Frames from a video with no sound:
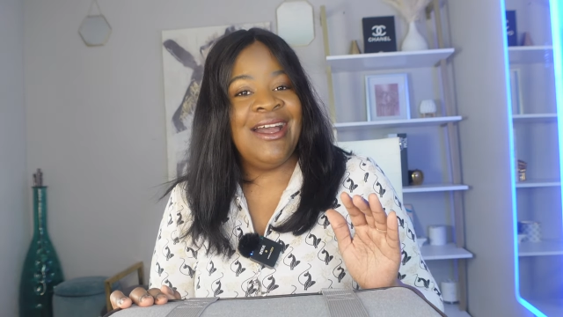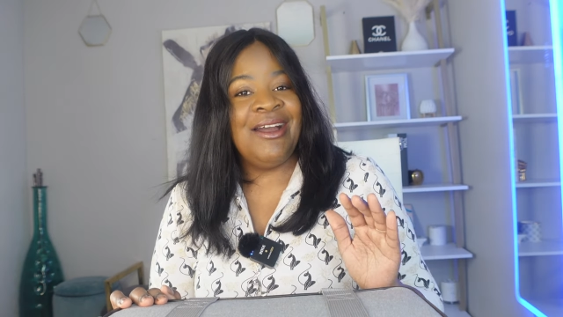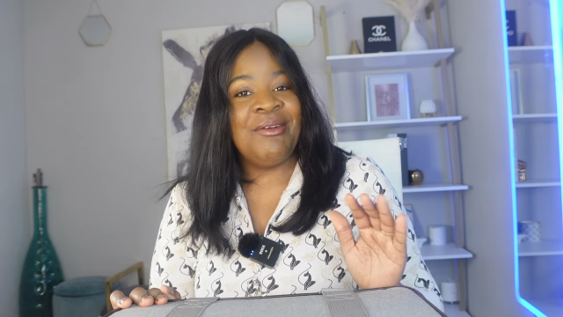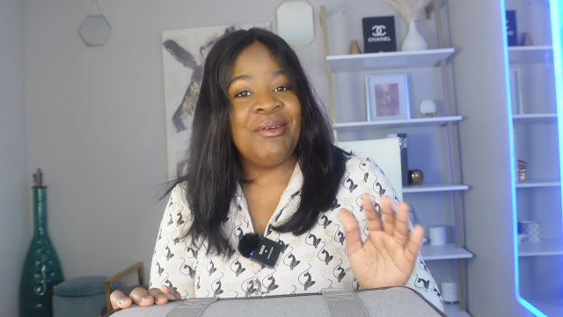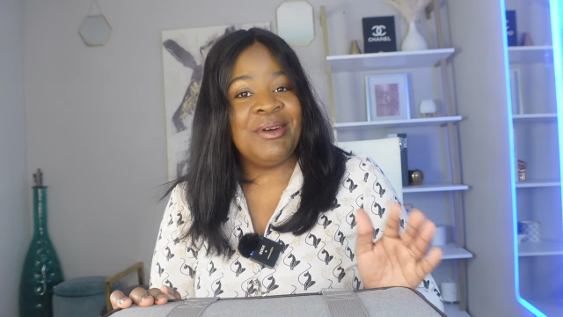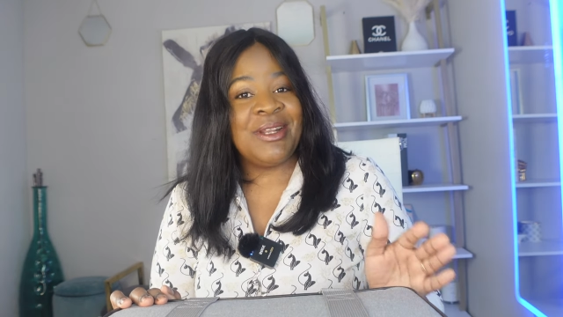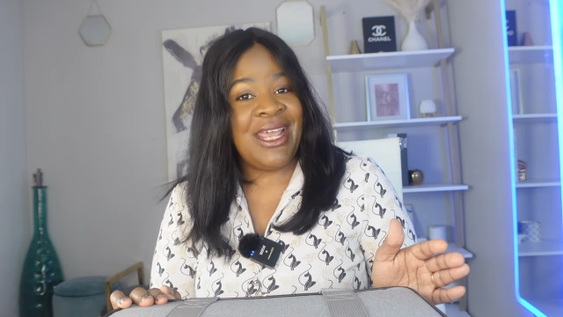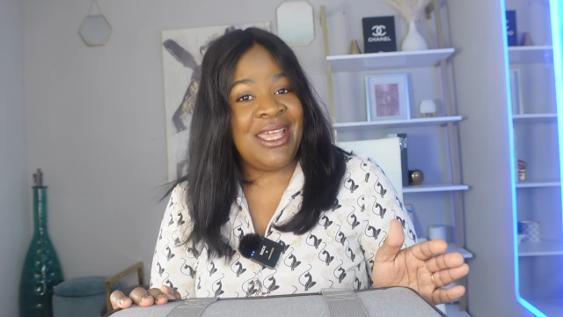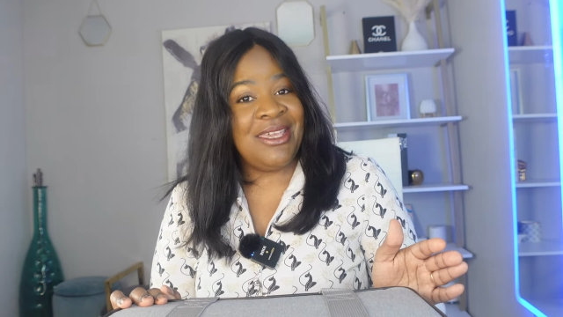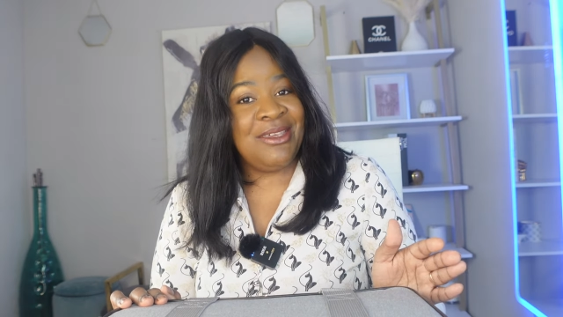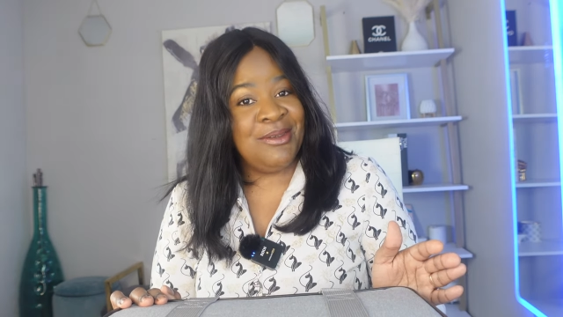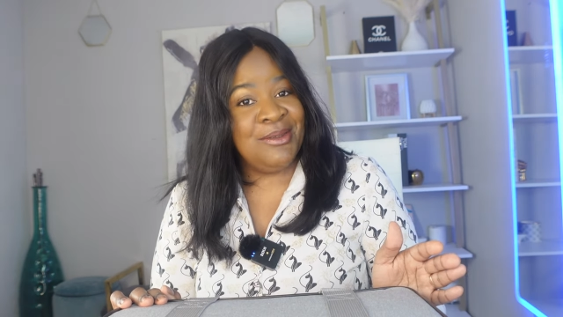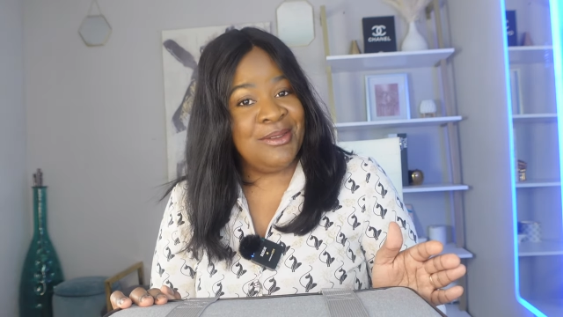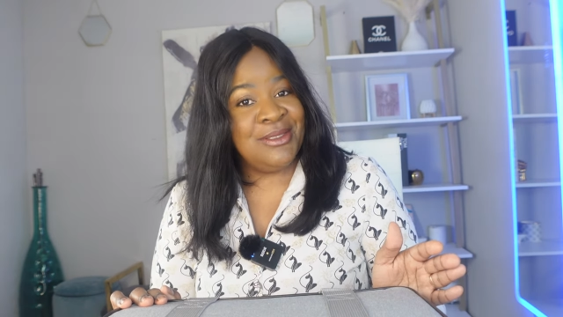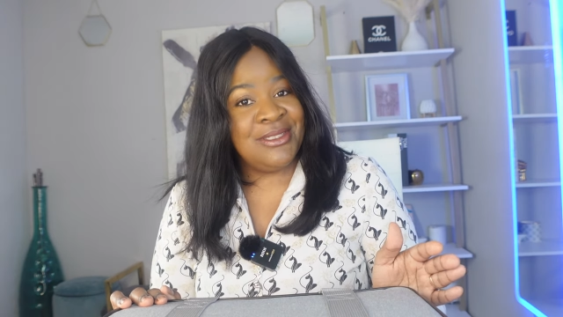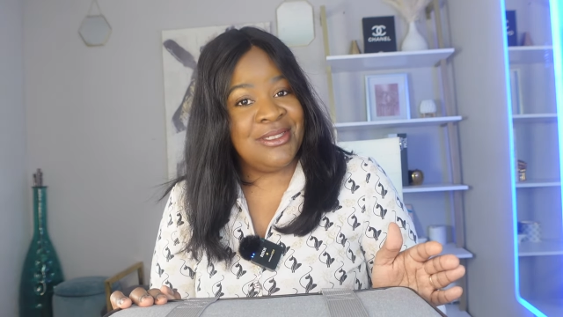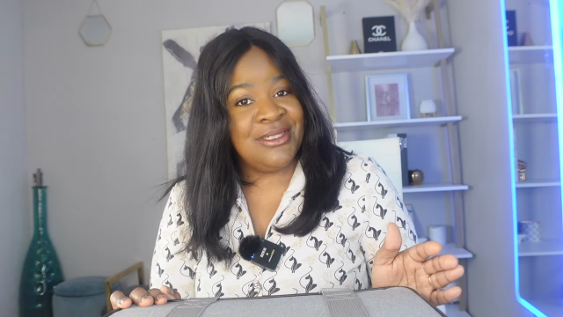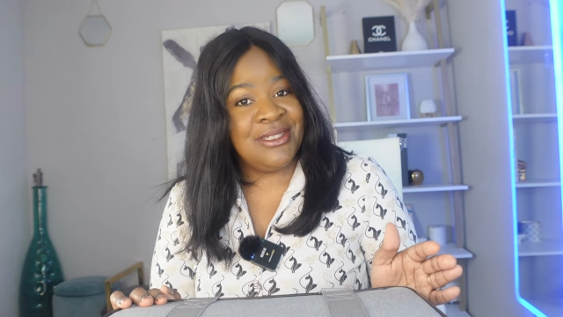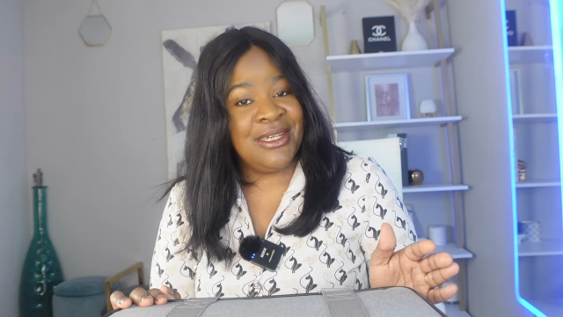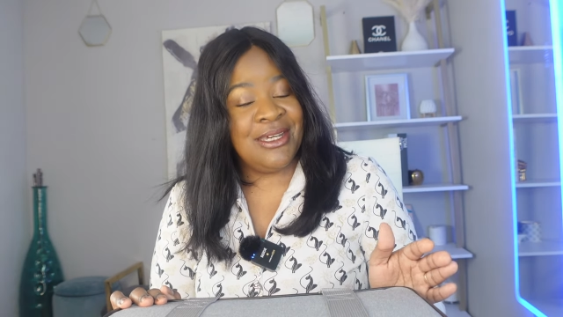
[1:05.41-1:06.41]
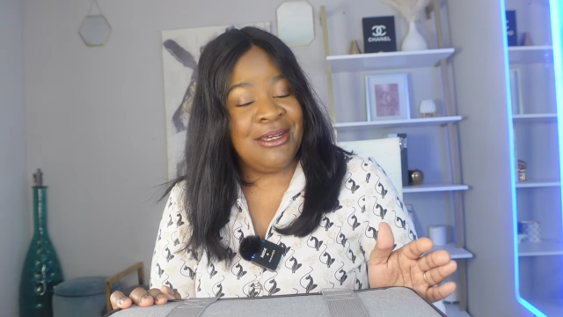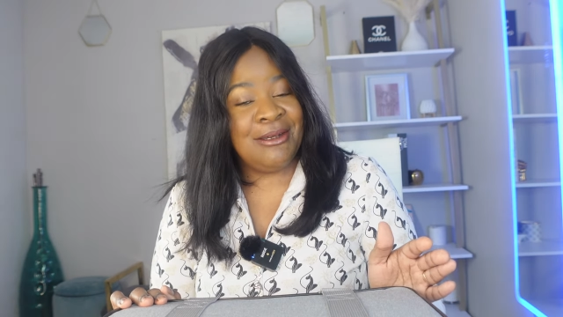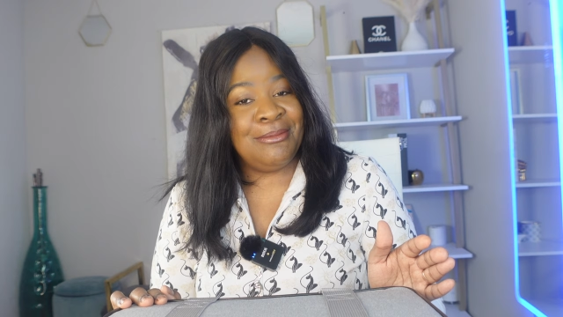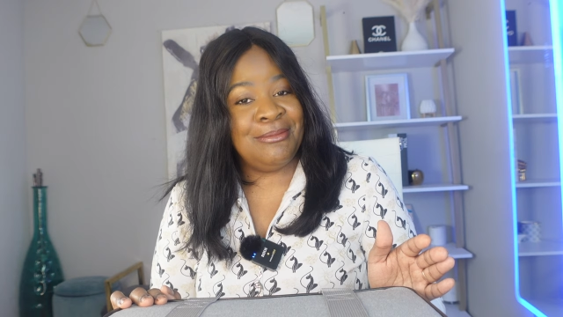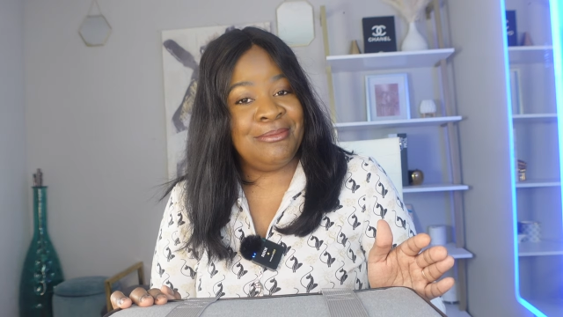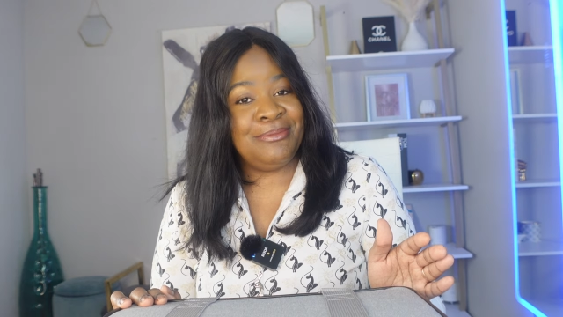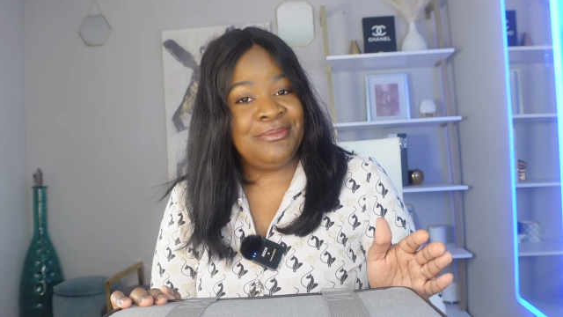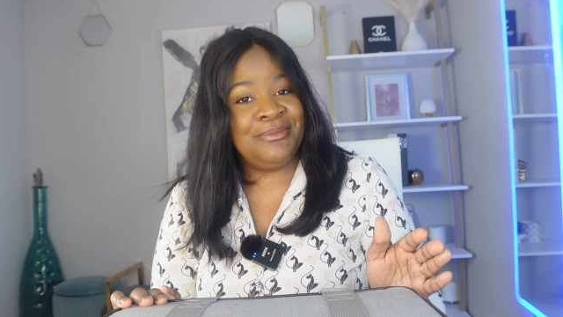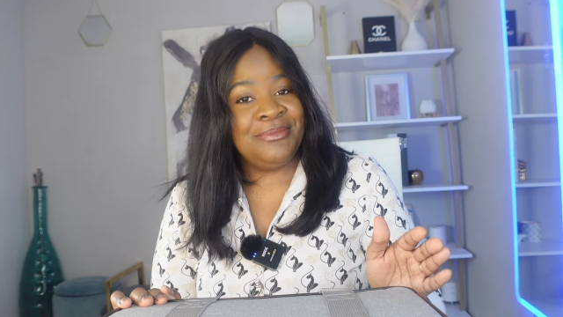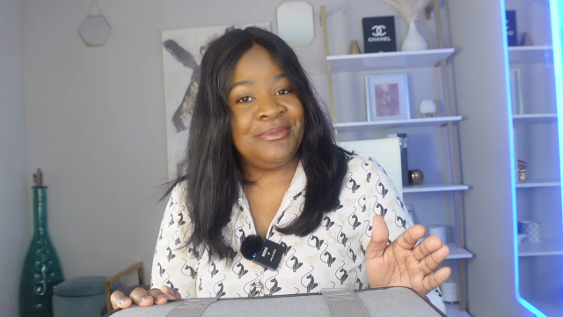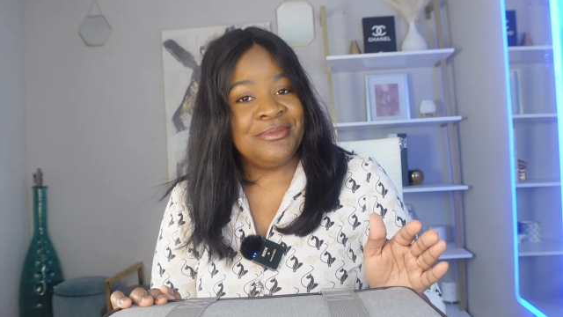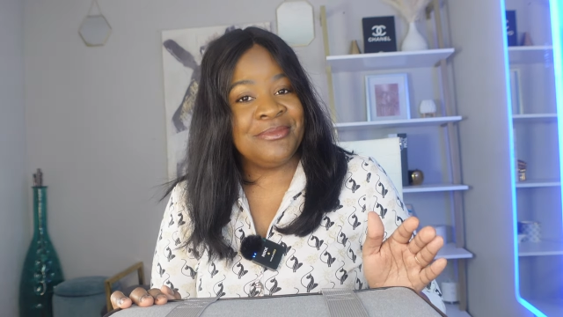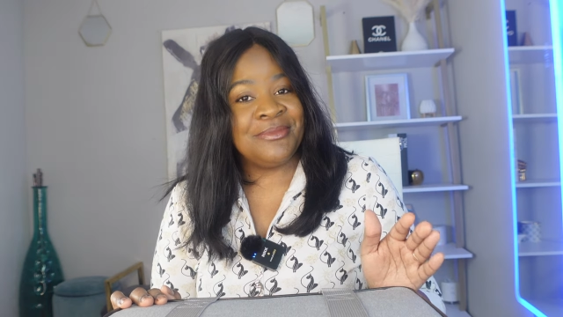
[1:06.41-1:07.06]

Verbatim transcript: what I used um,